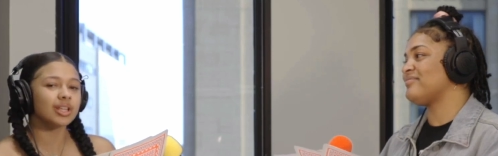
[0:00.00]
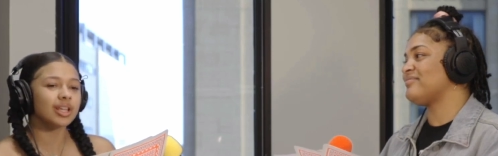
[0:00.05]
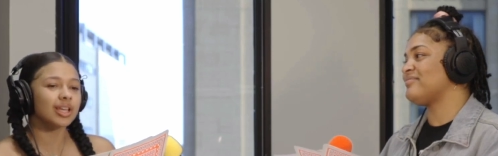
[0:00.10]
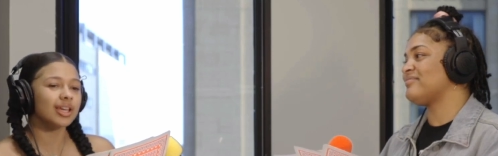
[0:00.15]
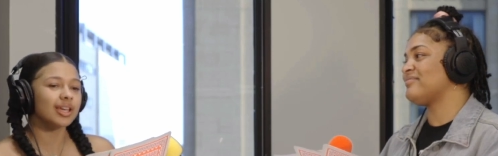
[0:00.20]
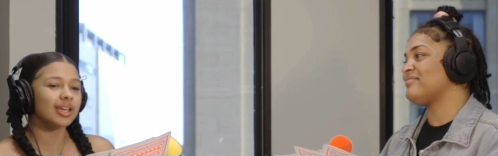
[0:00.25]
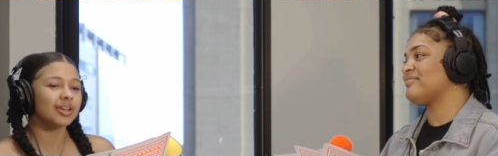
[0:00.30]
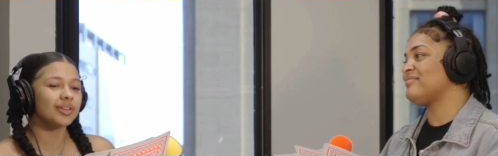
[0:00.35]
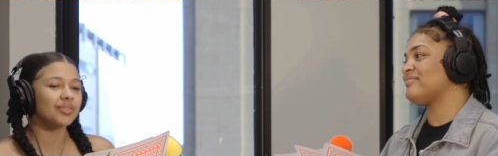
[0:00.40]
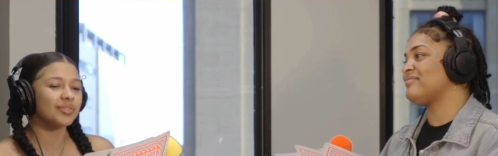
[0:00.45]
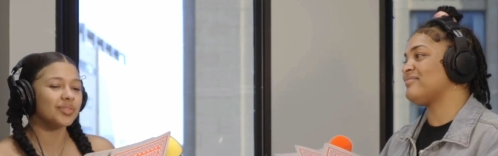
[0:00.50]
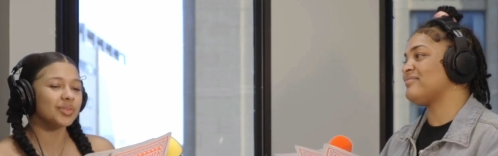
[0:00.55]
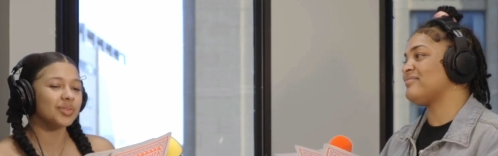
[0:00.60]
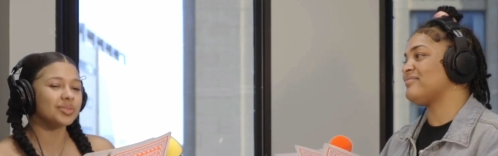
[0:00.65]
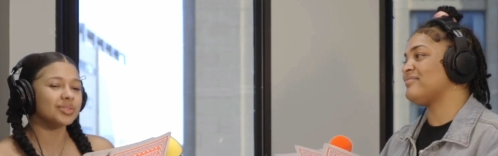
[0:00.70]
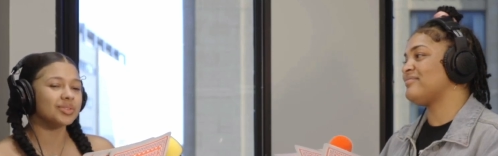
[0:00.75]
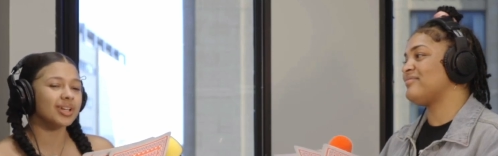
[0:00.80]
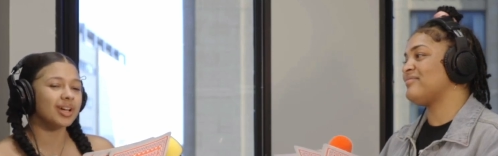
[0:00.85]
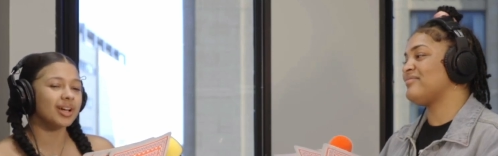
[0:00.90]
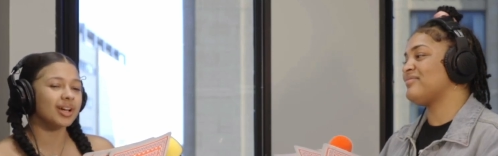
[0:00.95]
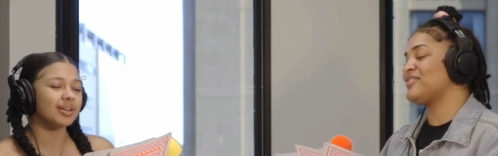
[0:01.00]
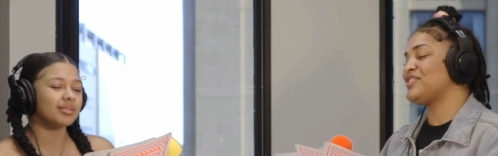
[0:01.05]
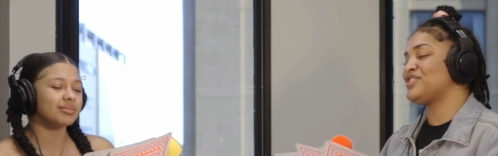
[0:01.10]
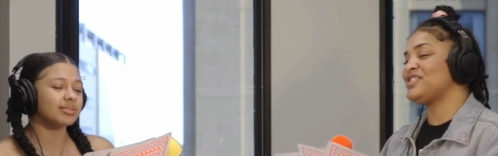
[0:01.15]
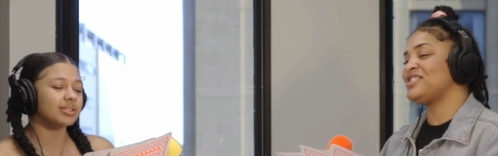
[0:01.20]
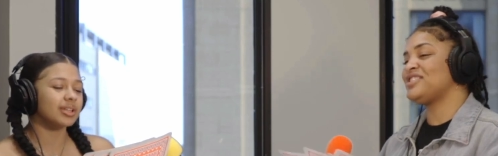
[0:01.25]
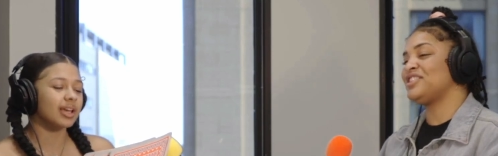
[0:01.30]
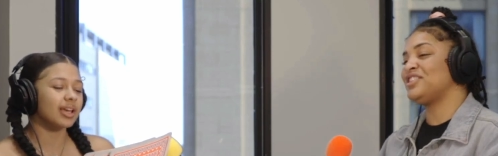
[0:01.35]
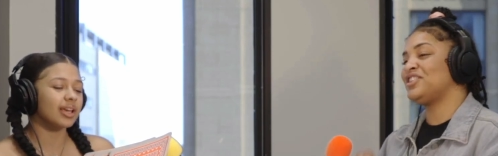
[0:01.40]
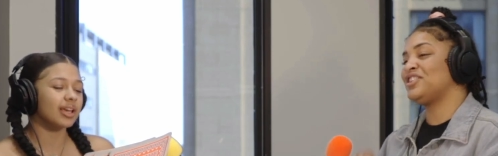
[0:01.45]
Speaker 1: a few times. Just like, a
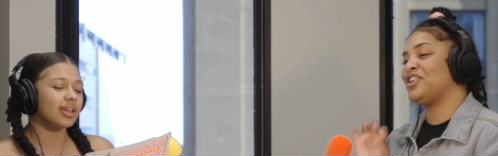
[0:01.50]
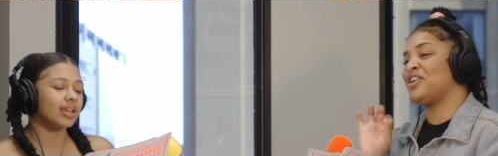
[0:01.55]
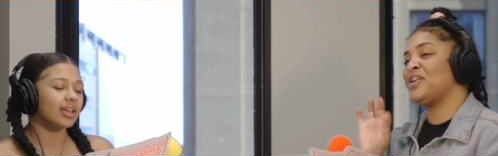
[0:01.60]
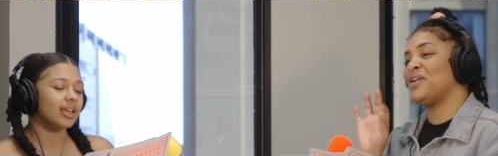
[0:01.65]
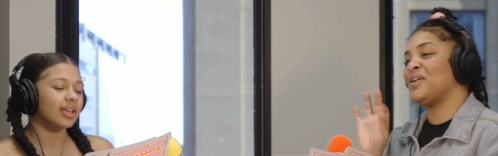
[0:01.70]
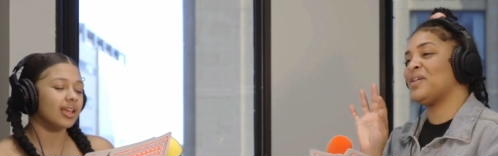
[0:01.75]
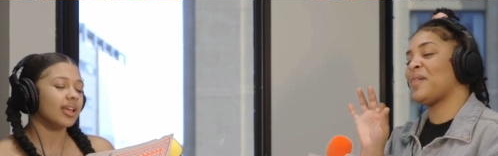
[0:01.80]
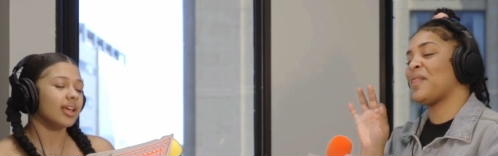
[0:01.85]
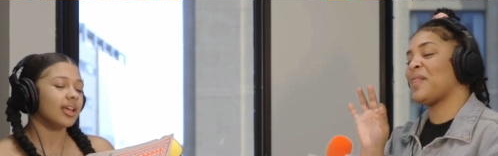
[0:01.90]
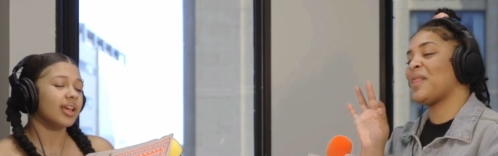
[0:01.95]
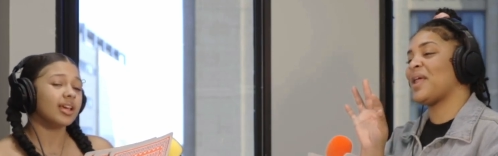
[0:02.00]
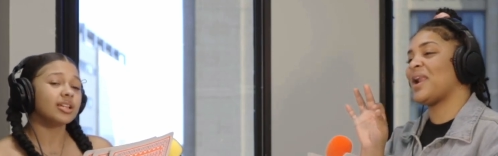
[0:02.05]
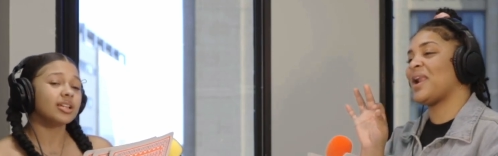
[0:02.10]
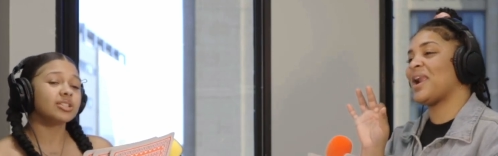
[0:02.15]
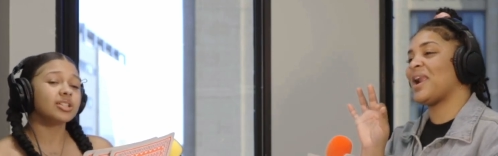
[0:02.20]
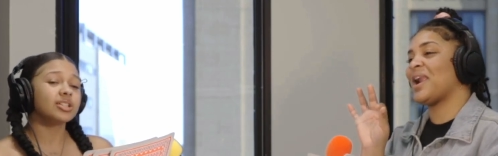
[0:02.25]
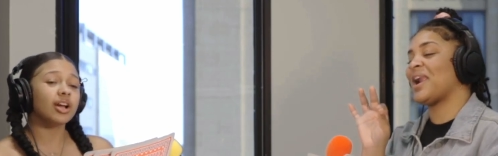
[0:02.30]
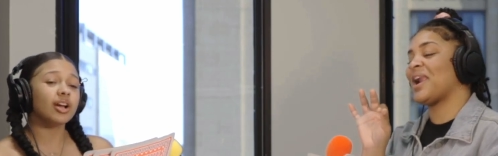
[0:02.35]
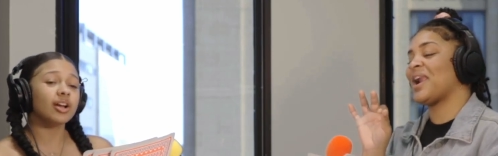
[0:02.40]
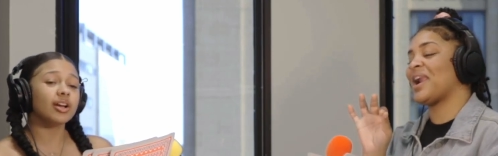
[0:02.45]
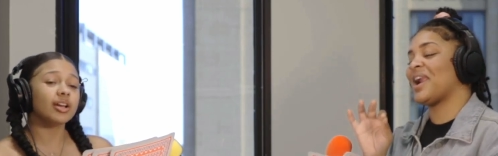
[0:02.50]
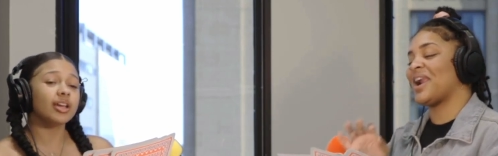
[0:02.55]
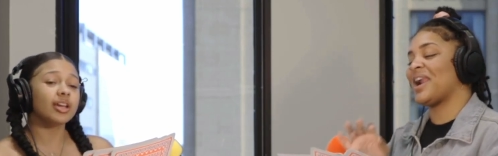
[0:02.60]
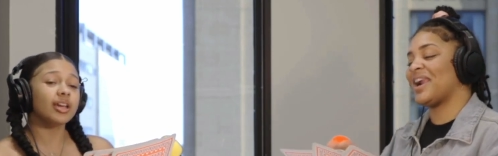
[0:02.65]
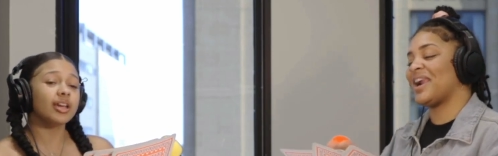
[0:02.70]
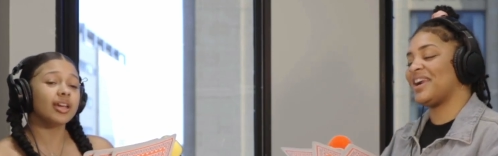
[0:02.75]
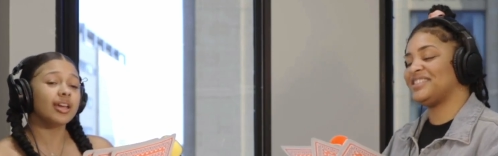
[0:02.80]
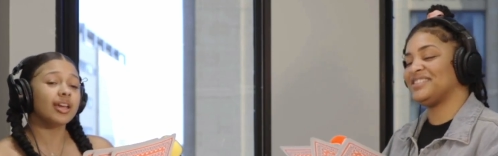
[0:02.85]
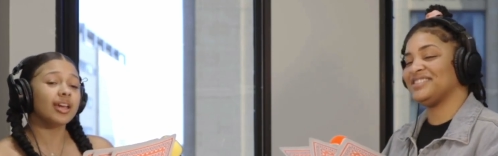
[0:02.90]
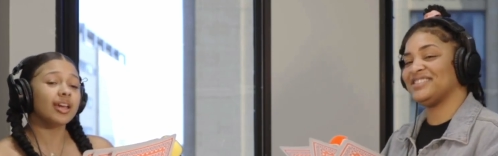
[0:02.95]
little. Cherokee
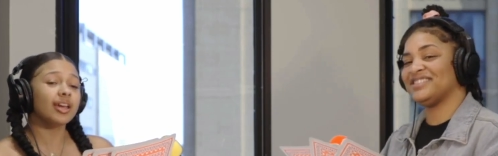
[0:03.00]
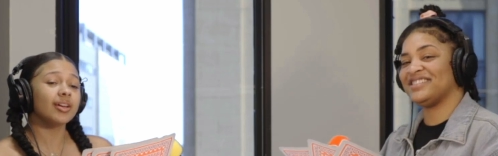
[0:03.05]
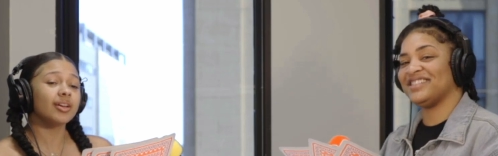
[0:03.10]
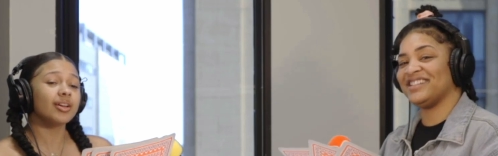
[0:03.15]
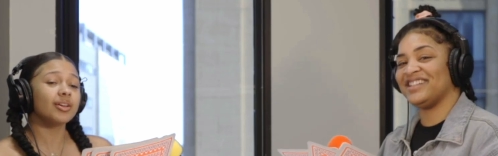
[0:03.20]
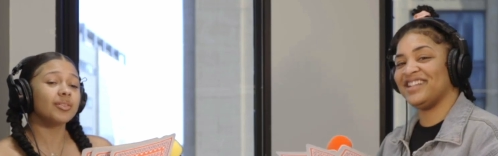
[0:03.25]
and